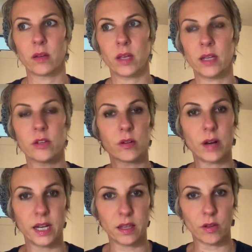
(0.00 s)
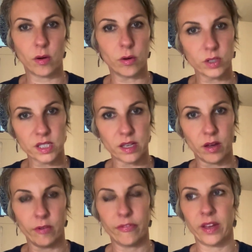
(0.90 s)
integrating the whole
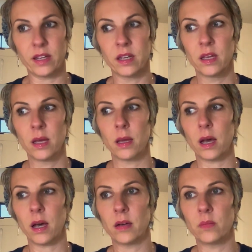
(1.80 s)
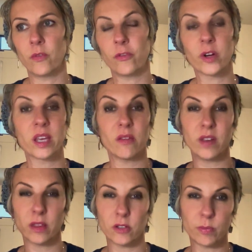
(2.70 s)
self and
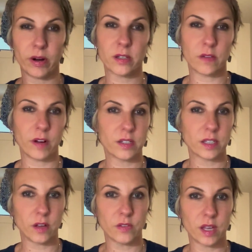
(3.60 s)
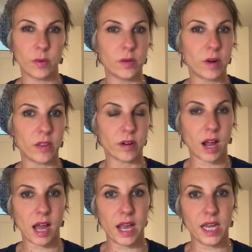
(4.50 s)
forgiving those parts of ourselves that we'd rather
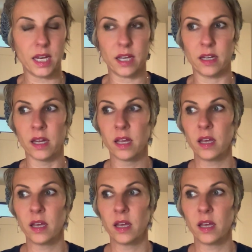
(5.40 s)
hide, and